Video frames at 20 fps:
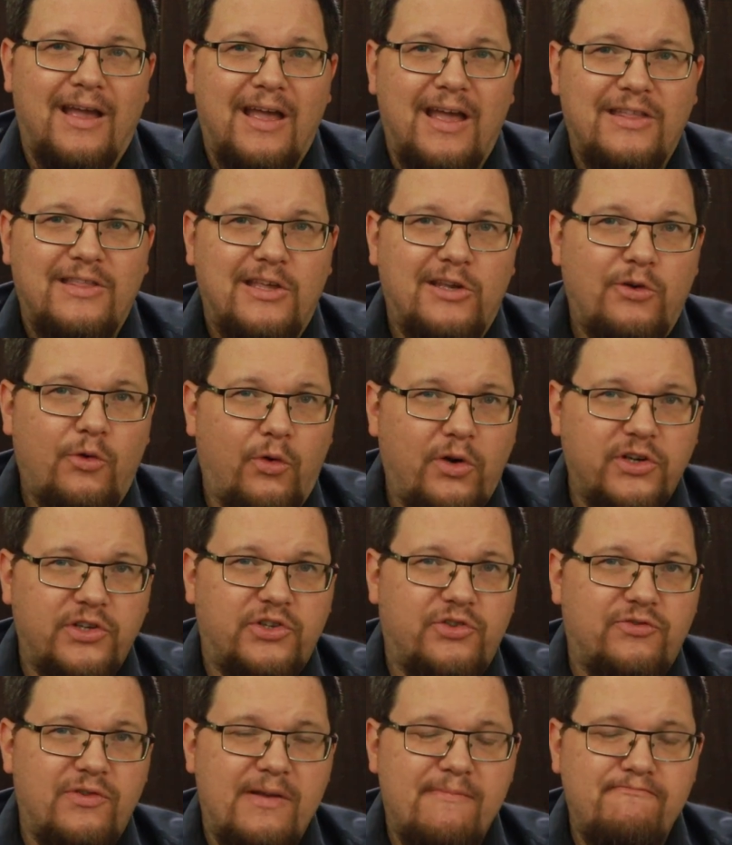And the
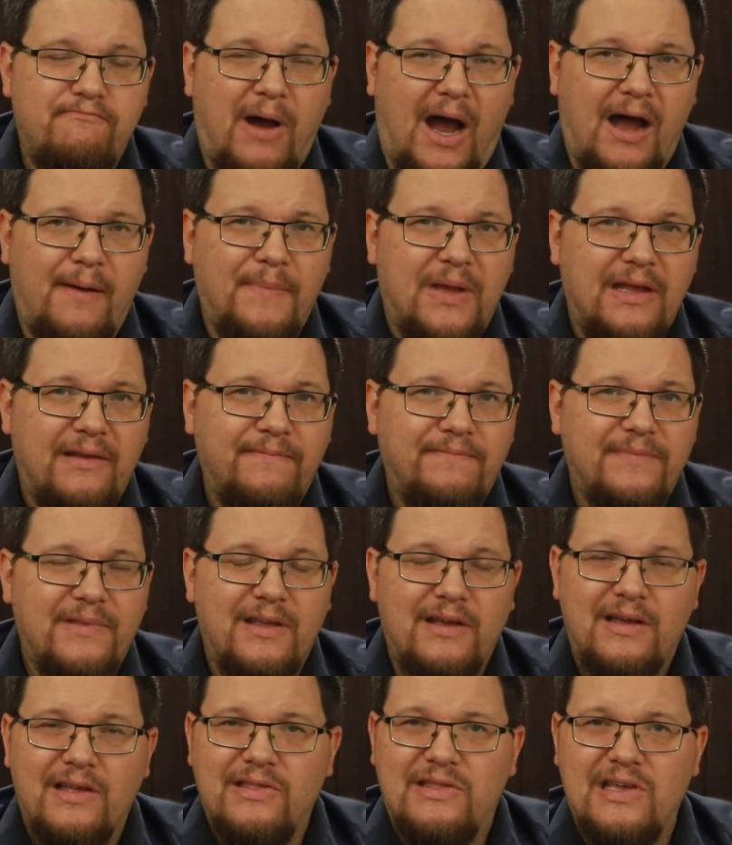Nord Stream bombing,
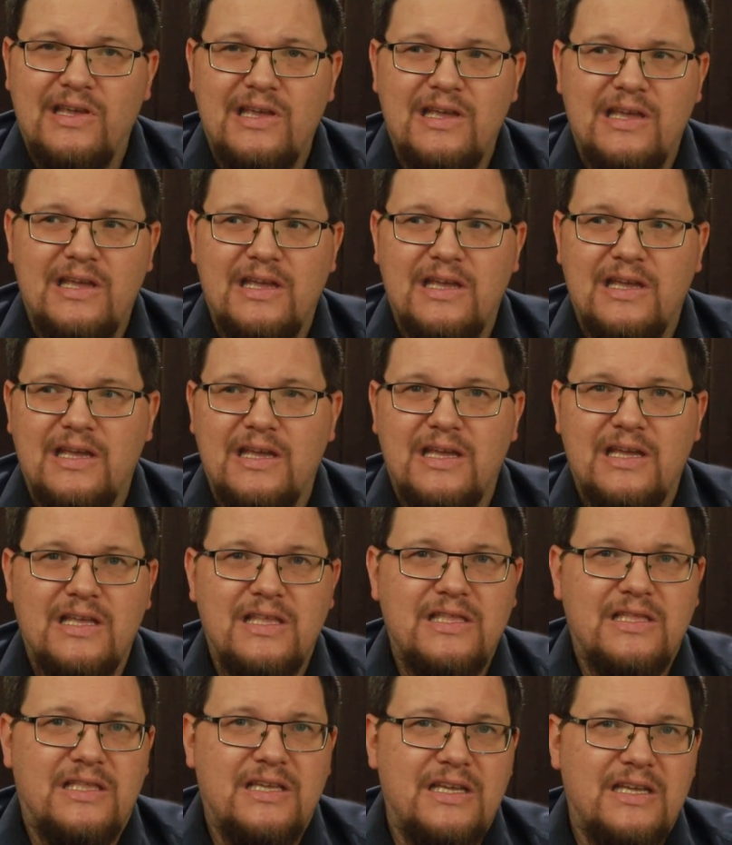
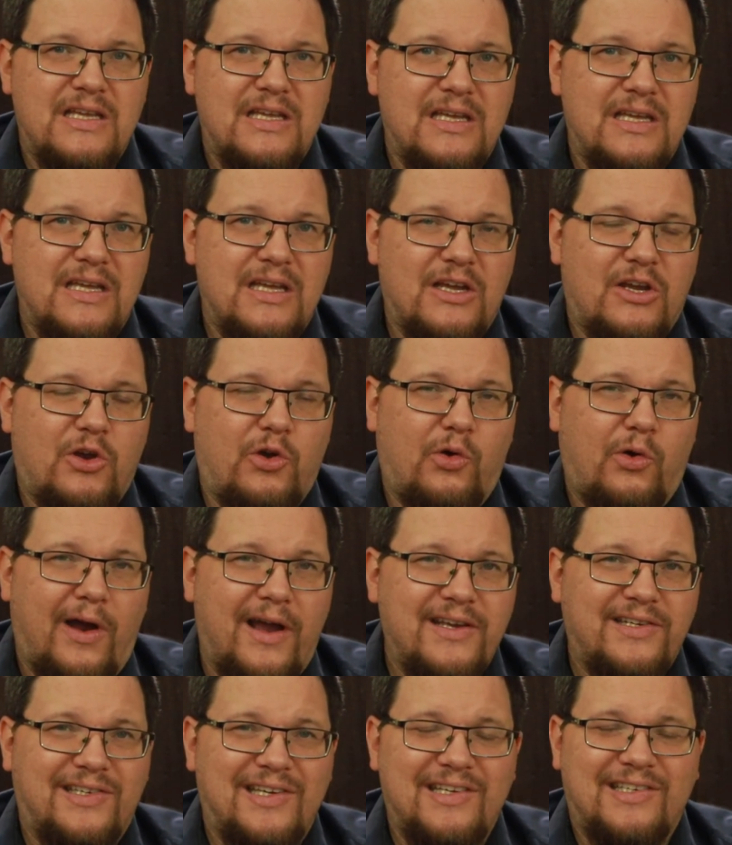the, the
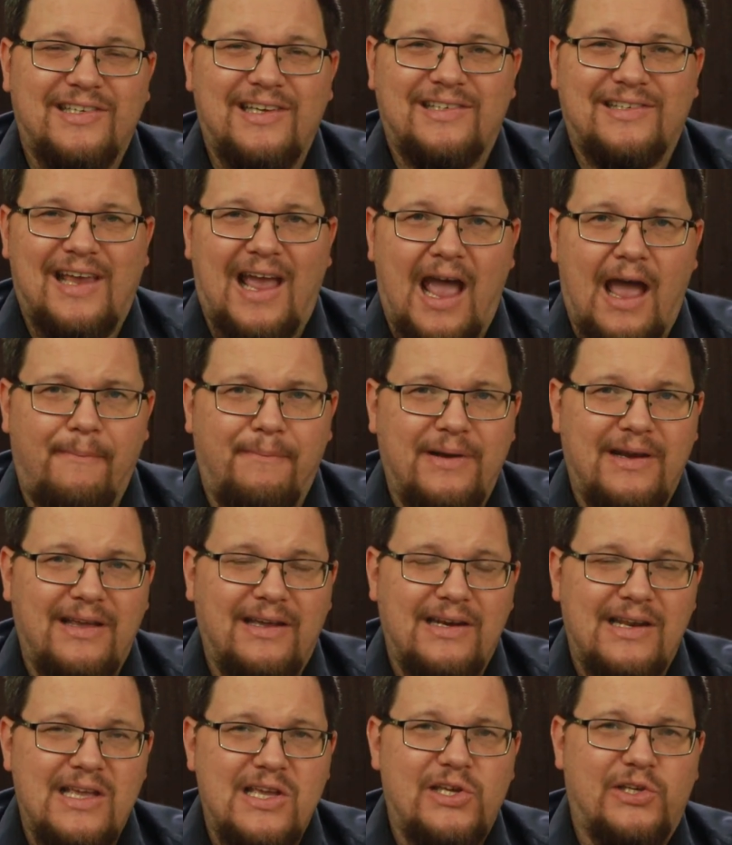crisis that's
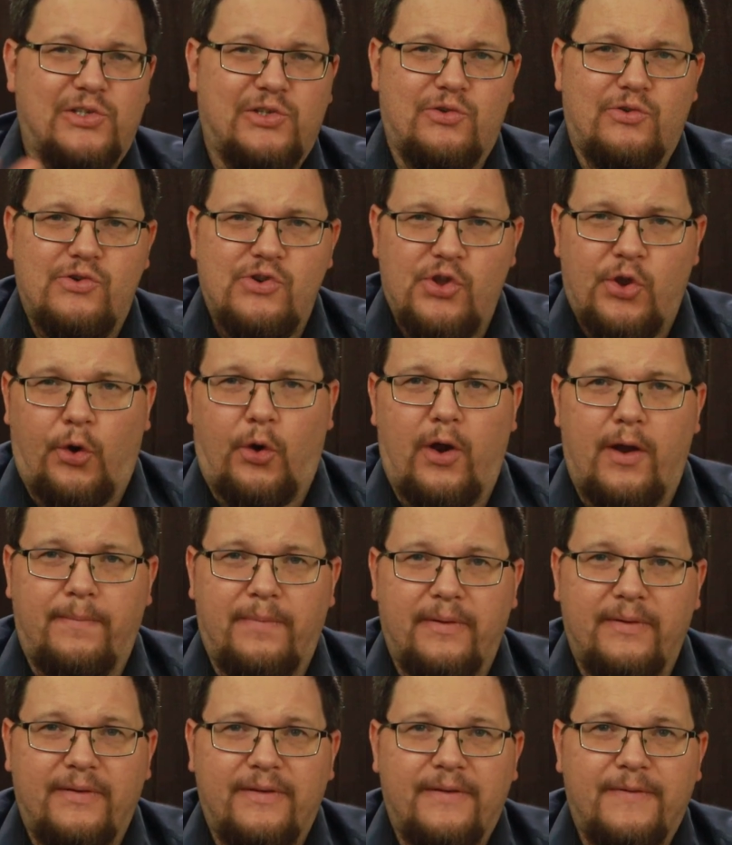happening in Eastern
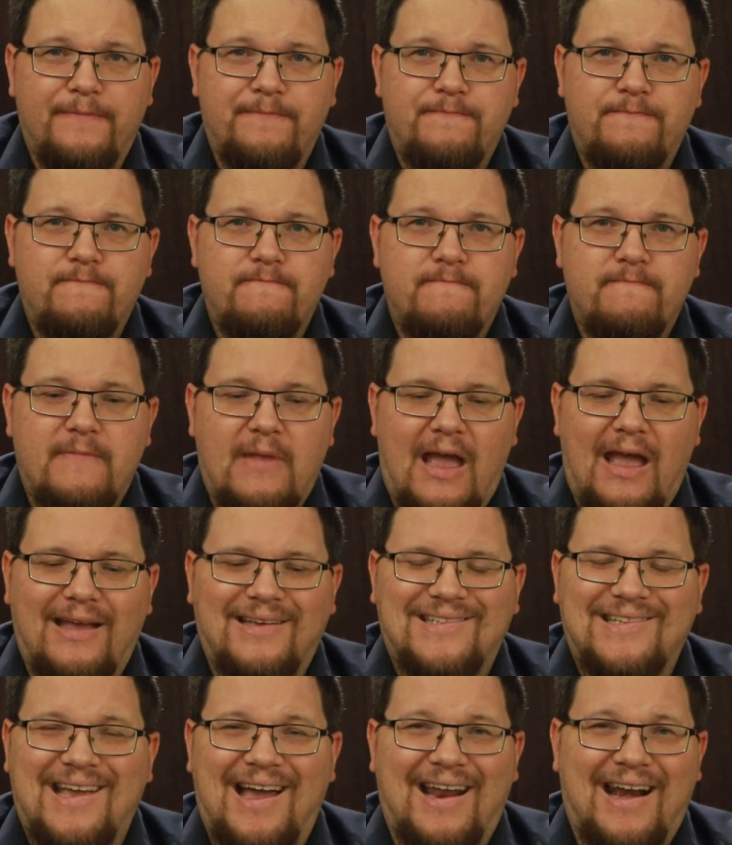Europe
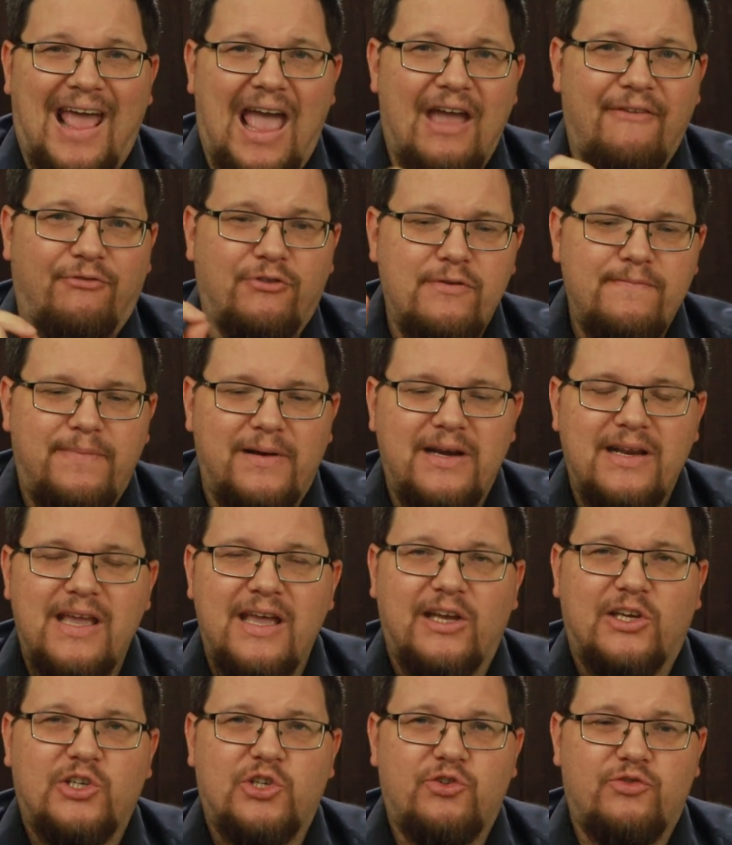has got
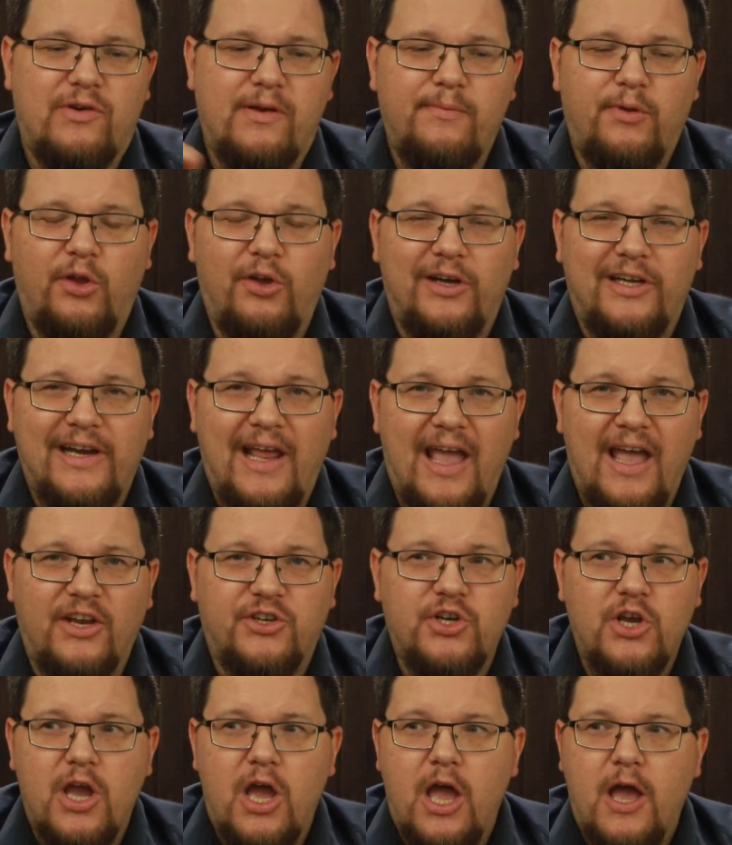everybody extremely on
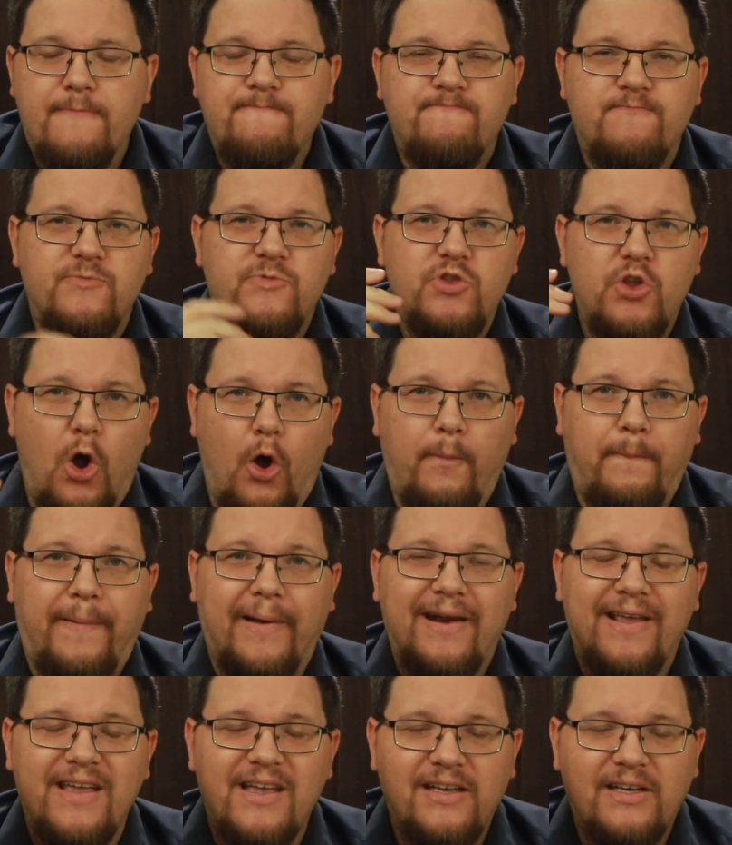edge.
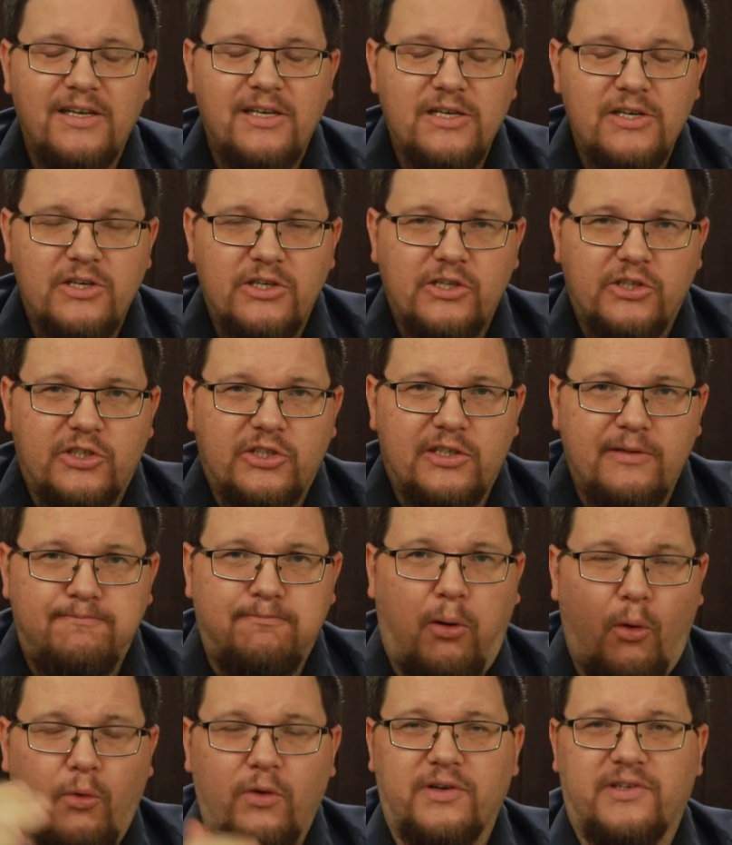Nobody
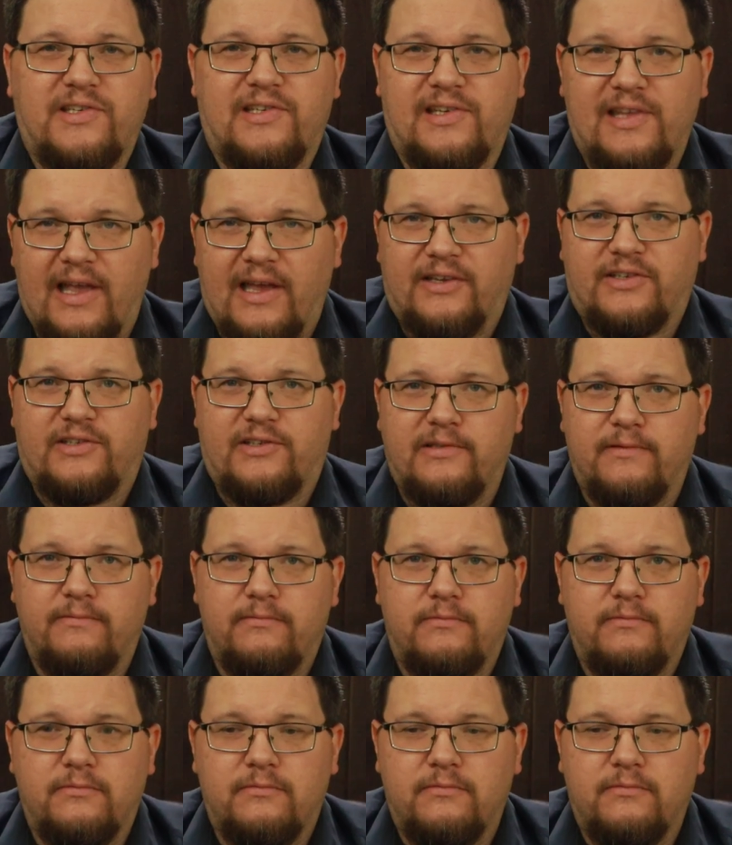supports this.